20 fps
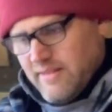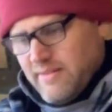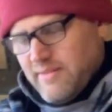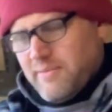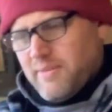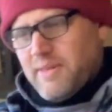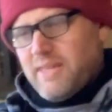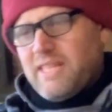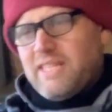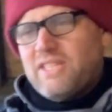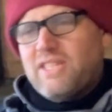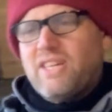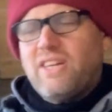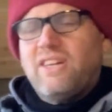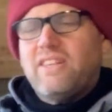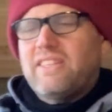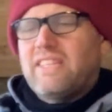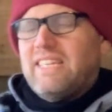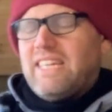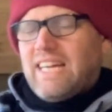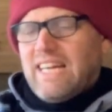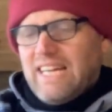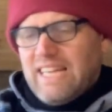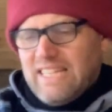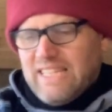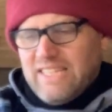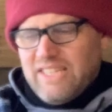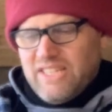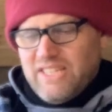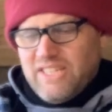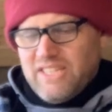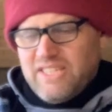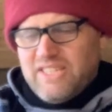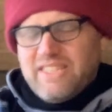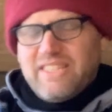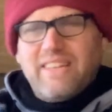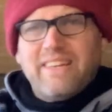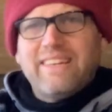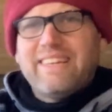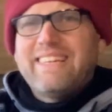what are these called?
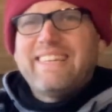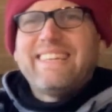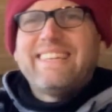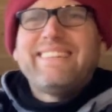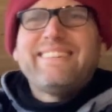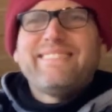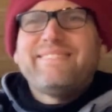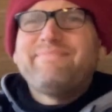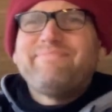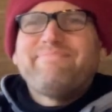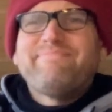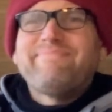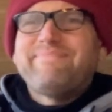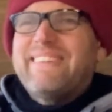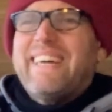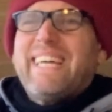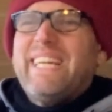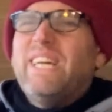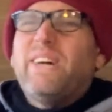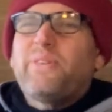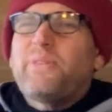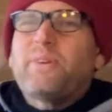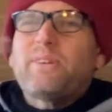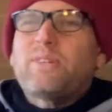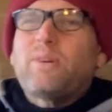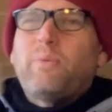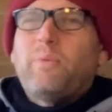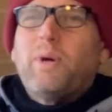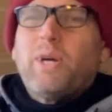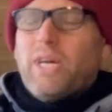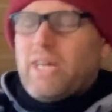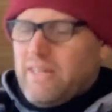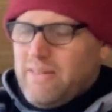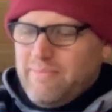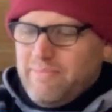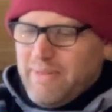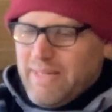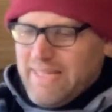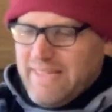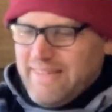Collars? I know there's a
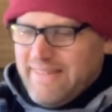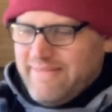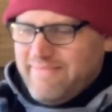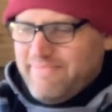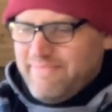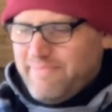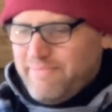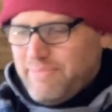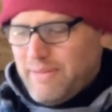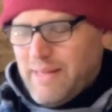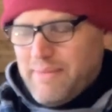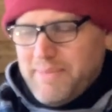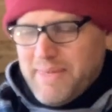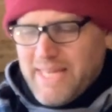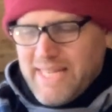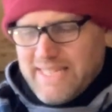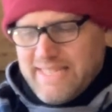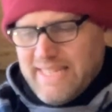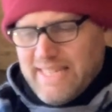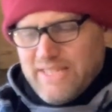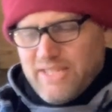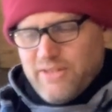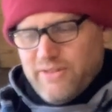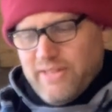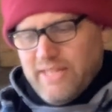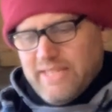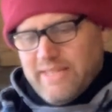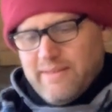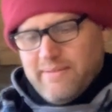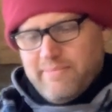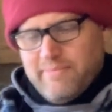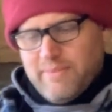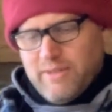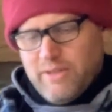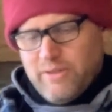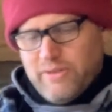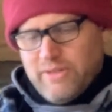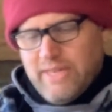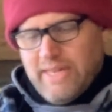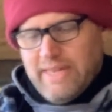word, but plumbing accessories.
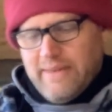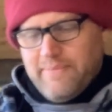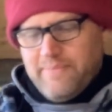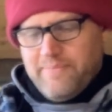Losing it.